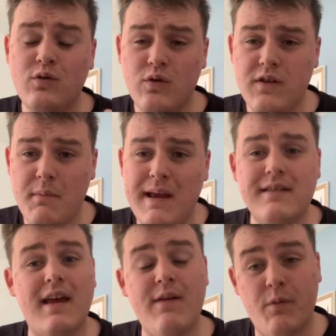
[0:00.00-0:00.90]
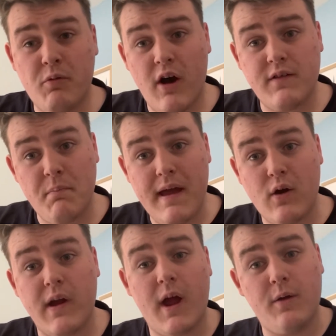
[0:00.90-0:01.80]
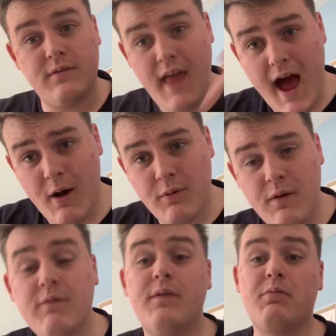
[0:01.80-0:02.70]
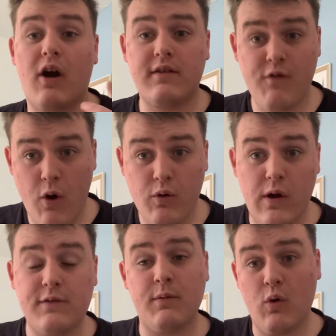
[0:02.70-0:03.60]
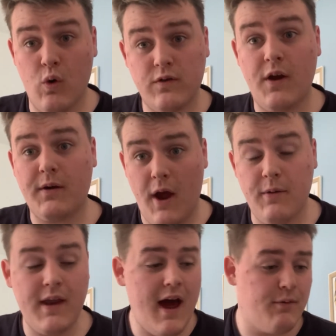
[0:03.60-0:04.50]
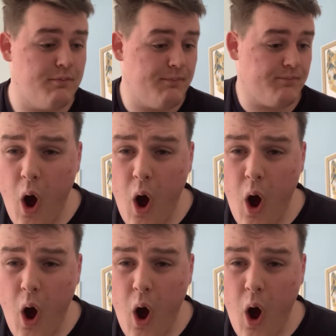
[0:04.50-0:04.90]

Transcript: also means that if the price of Bitcoin goes down, the price of altcoins will also go down.